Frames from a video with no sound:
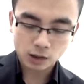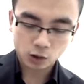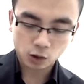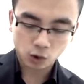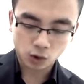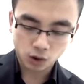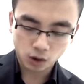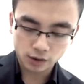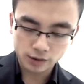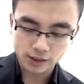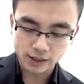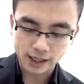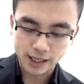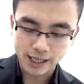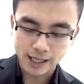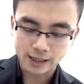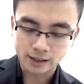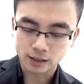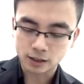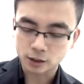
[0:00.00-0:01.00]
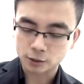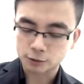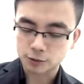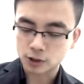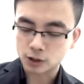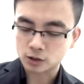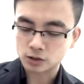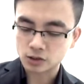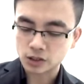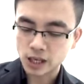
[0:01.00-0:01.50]
twenty in in the
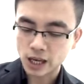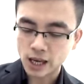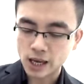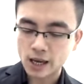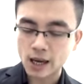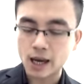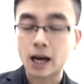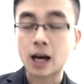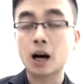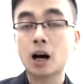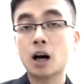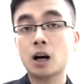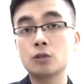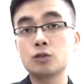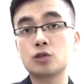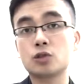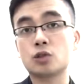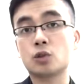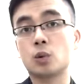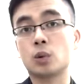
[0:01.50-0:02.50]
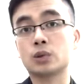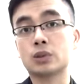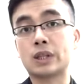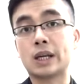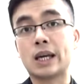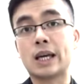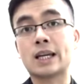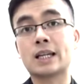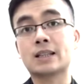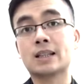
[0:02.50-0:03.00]
first year, one hundred twenty
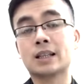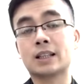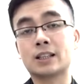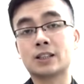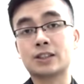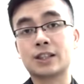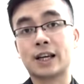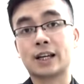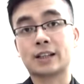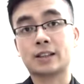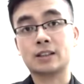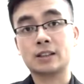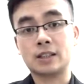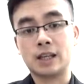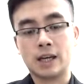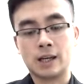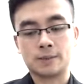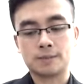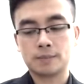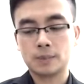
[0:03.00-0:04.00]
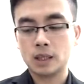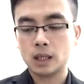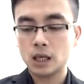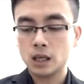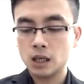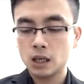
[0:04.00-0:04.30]
in in the second year.